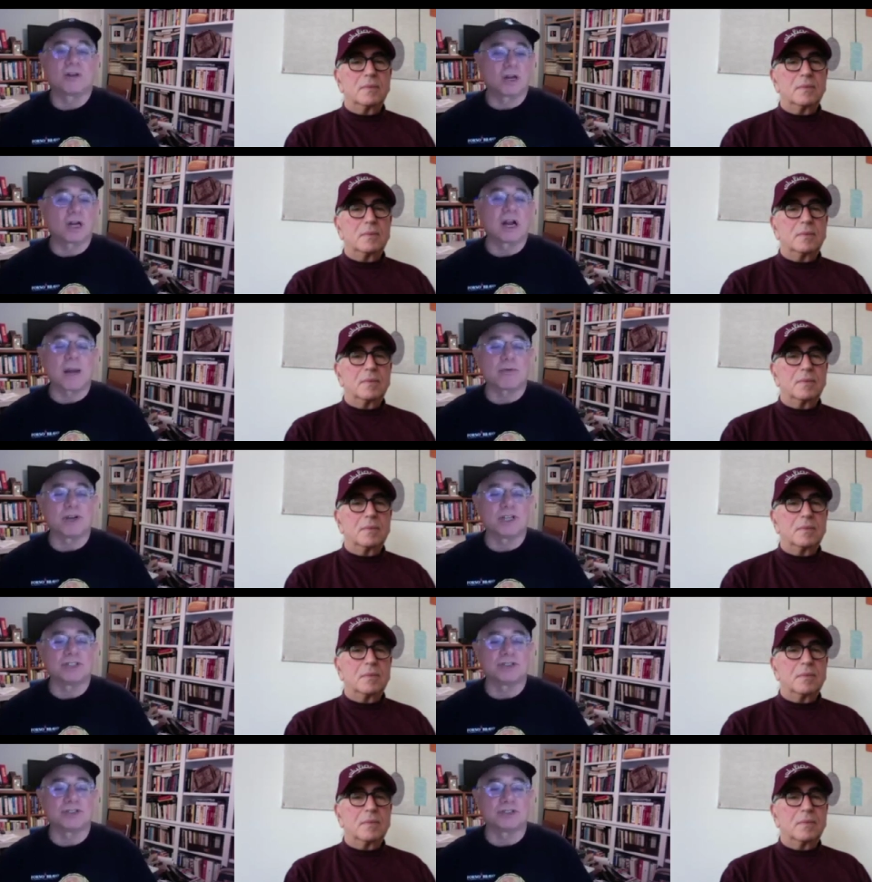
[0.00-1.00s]
Speaker 1: good
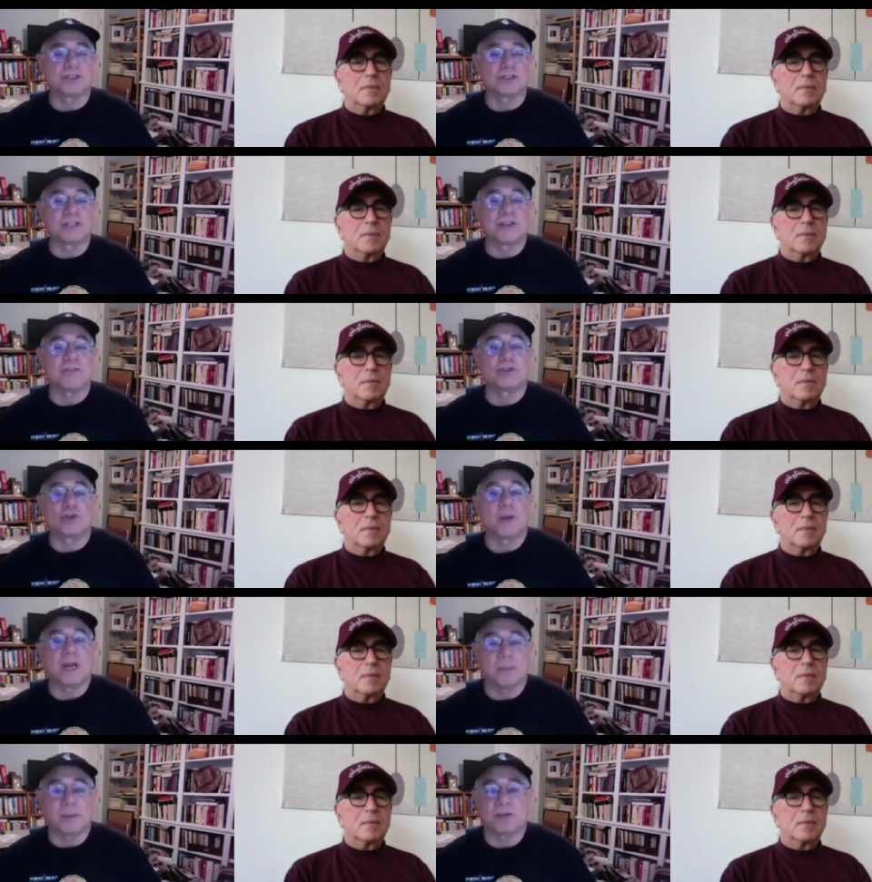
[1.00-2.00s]
operations. There's, there's never too
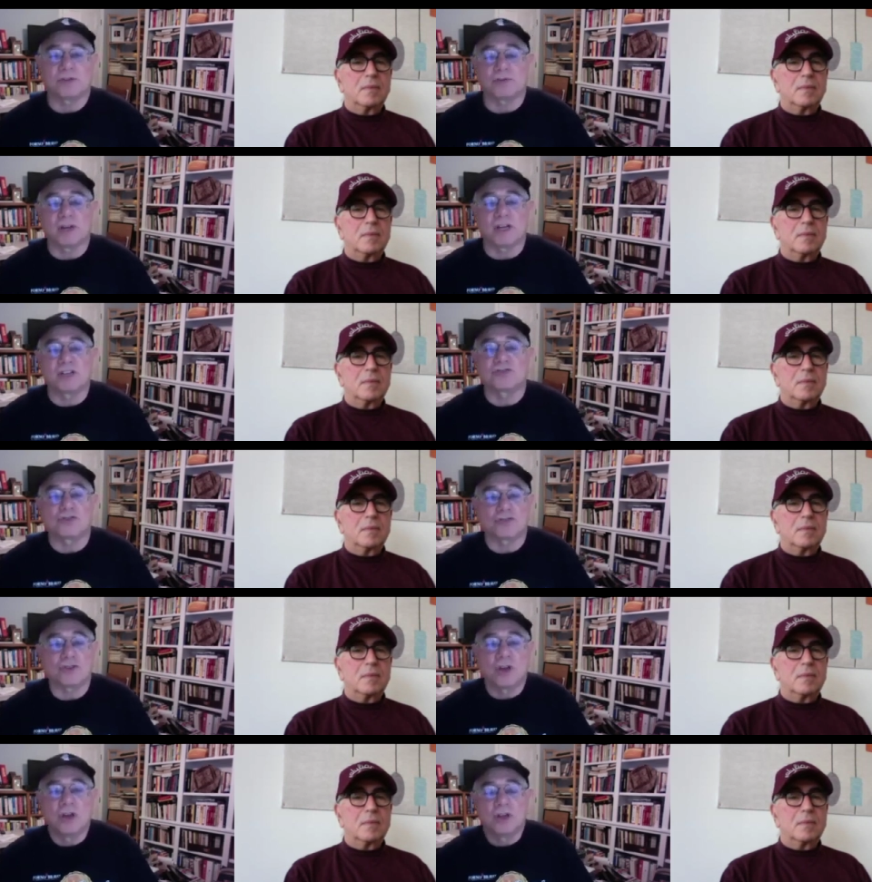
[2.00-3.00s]
many pizzerias. There's
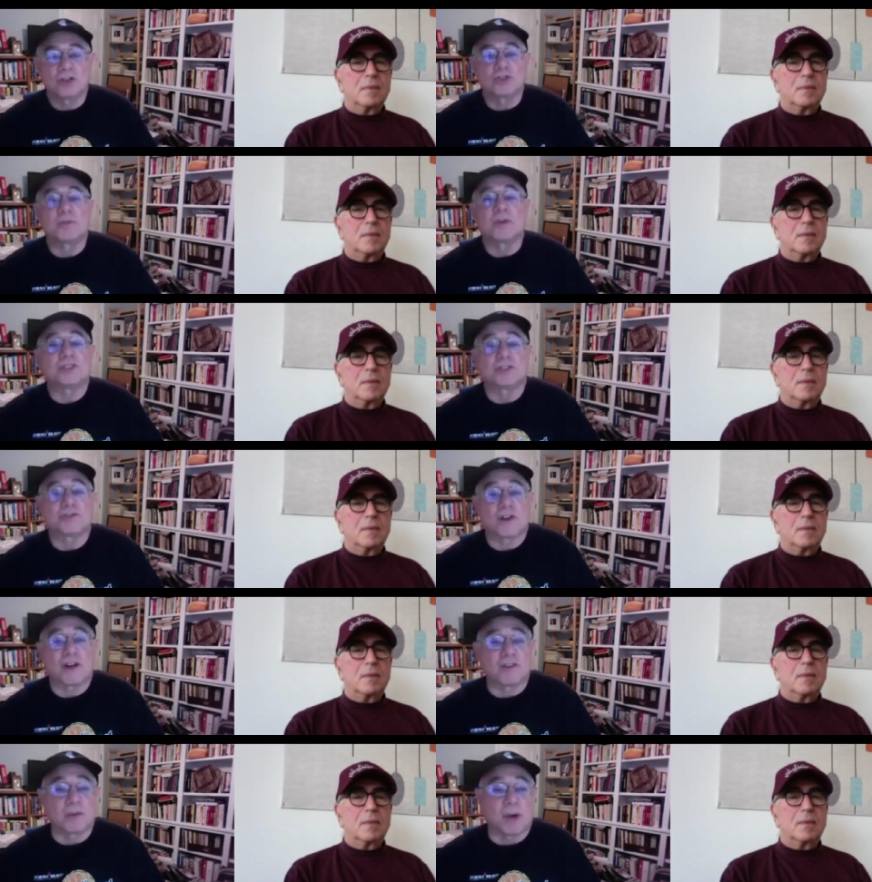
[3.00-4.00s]
there's business for
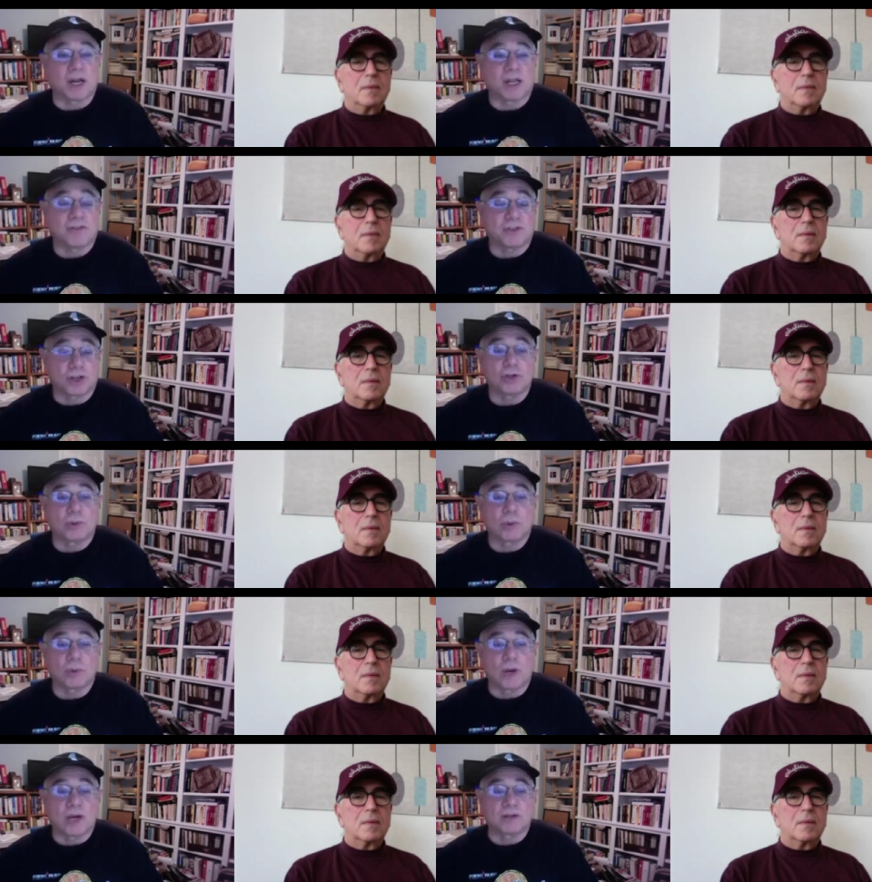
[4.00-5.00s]
everybody if you can do it
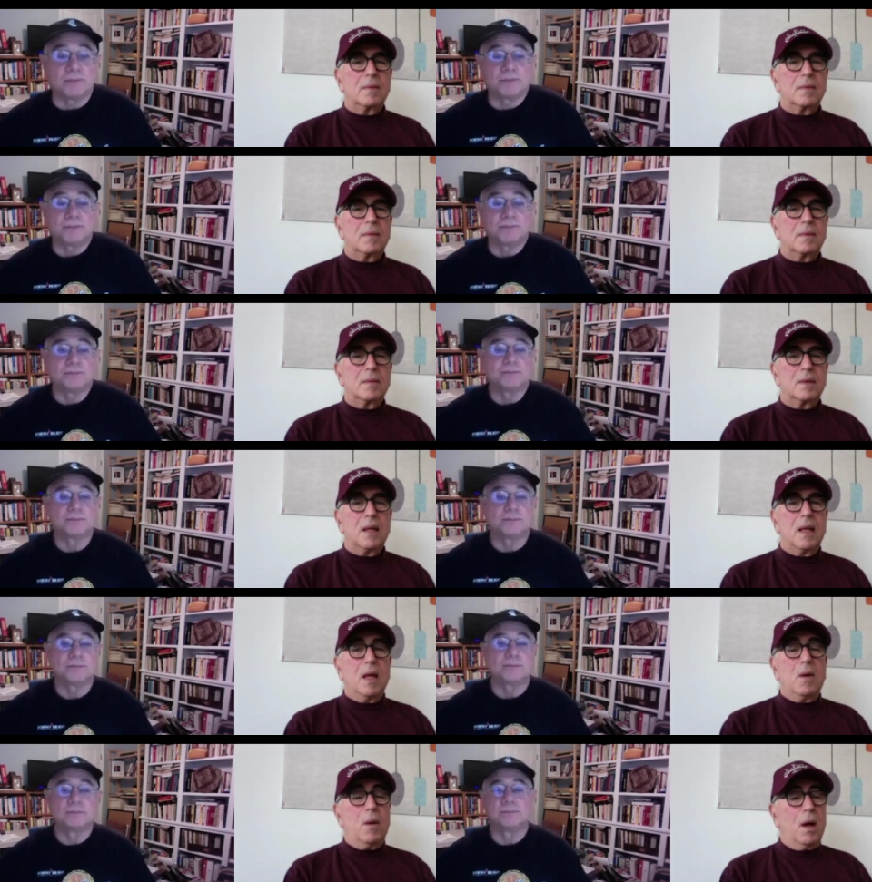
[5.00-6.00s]
well.
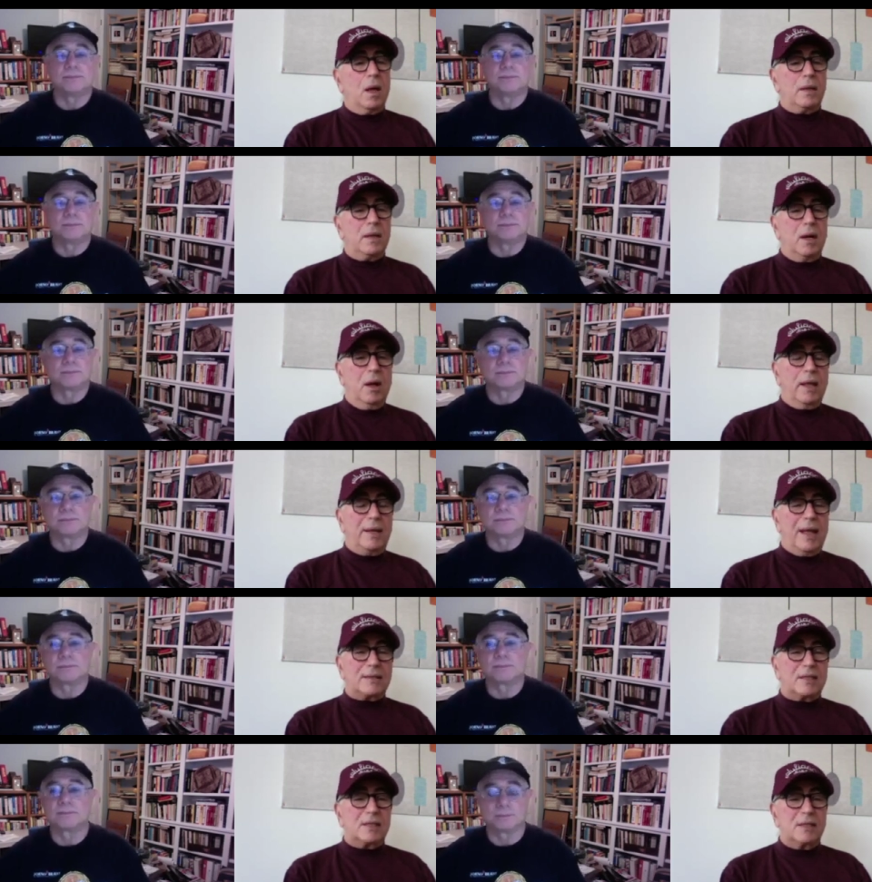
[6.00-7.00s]
Speaker 2: Well, you know, and
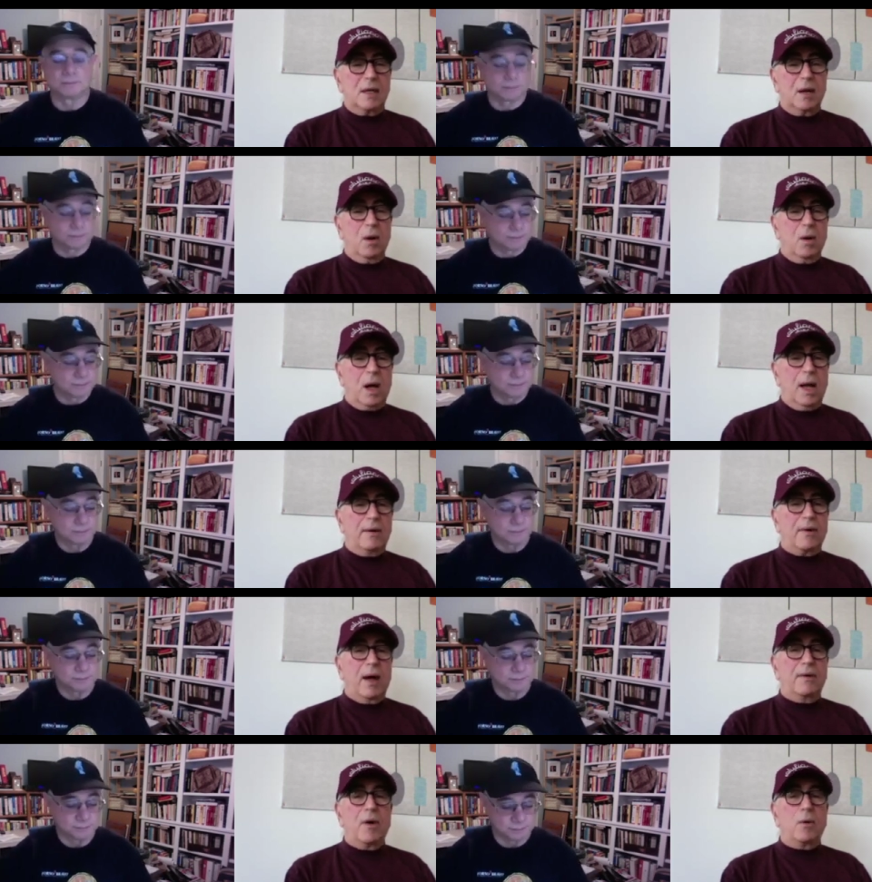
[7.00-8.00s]
that's you know,
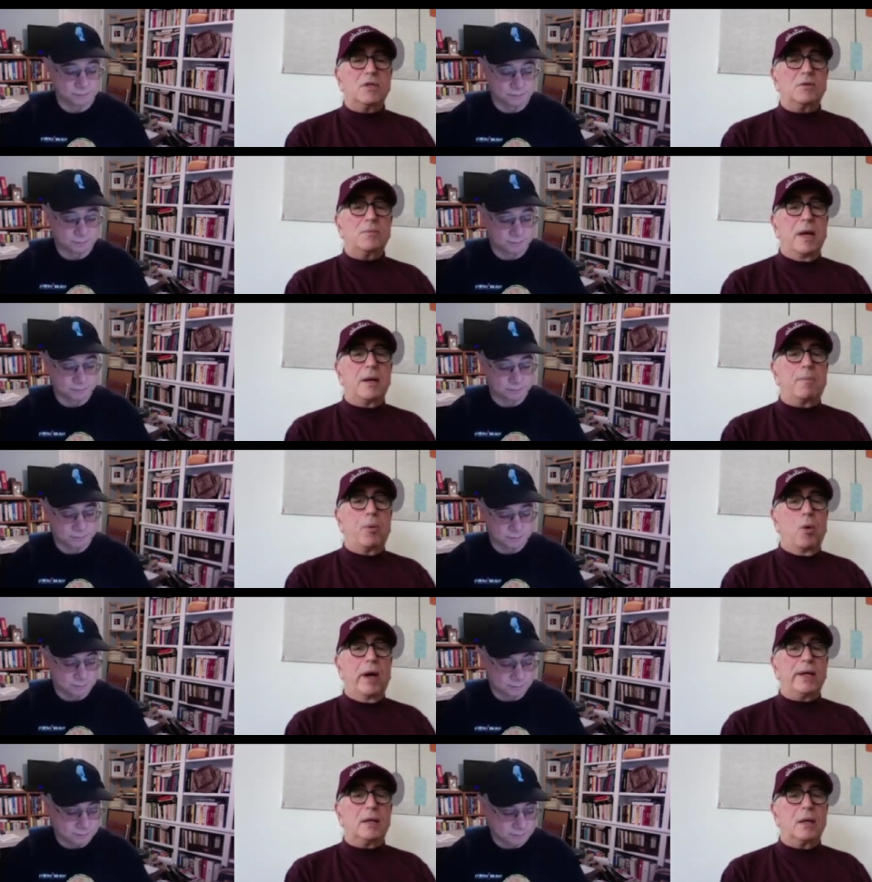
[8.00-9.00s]
I, I've always made a
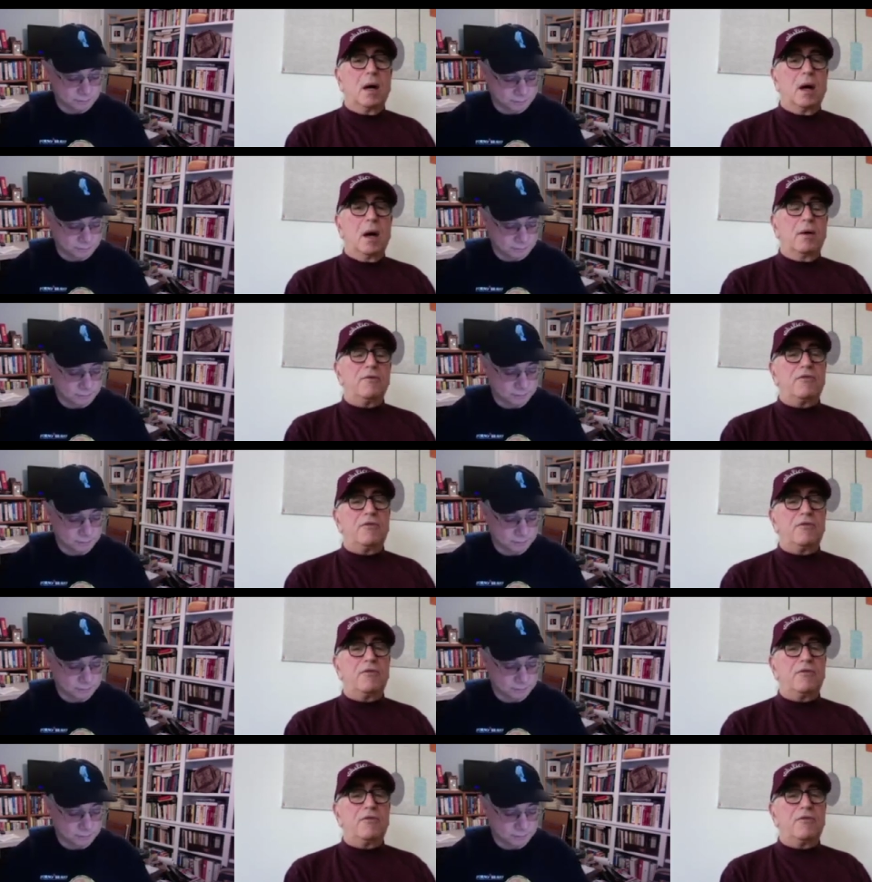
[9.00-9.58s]
point of.